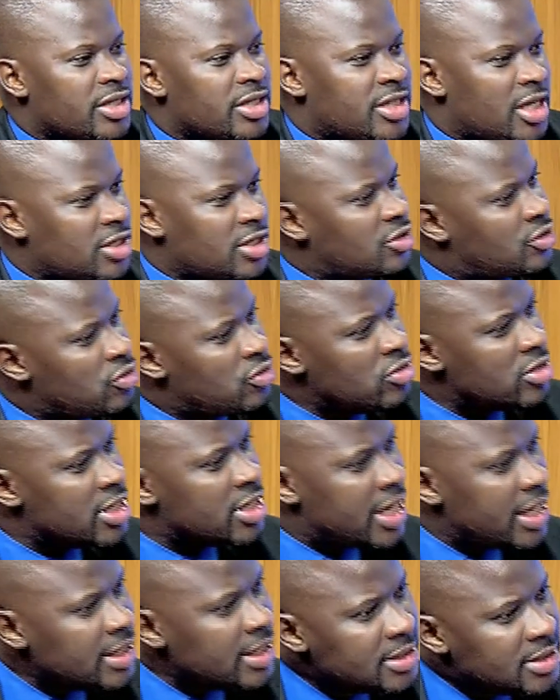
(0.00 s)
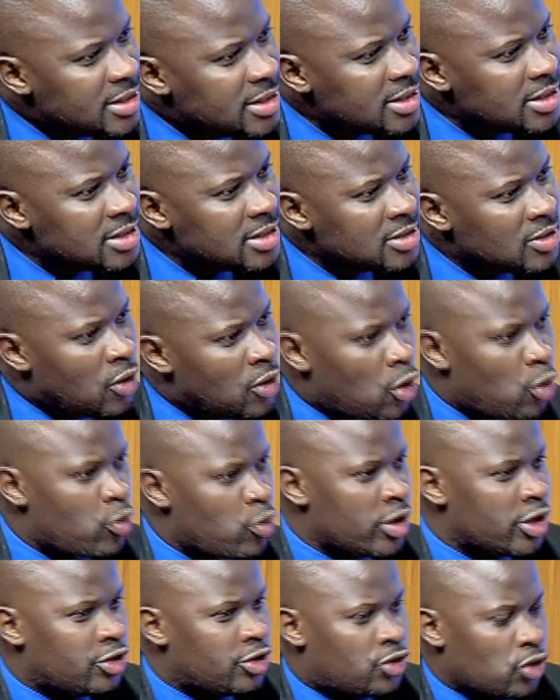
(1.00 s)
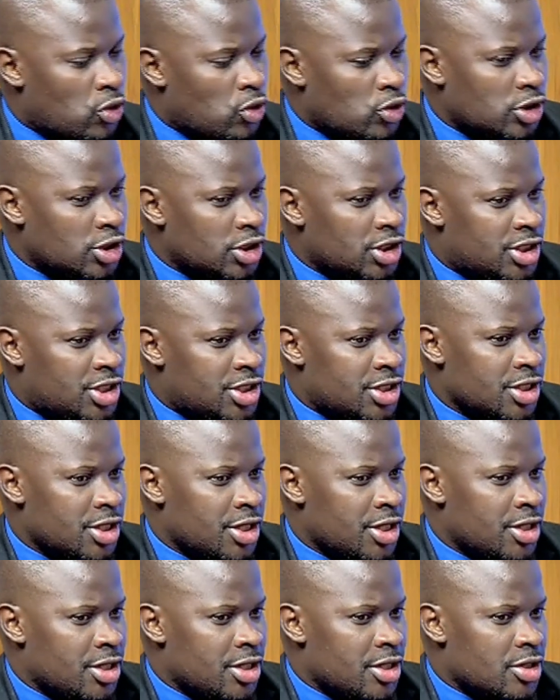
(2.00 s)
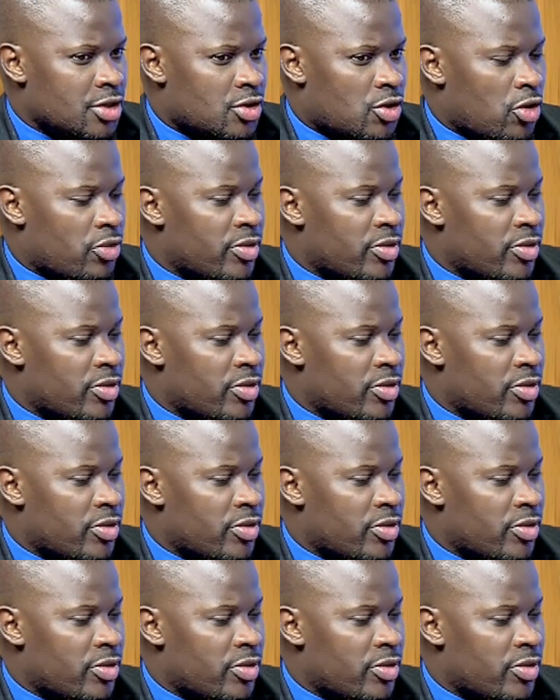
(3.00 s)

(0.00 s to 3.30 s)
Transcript: or we are just too lazy, or we don't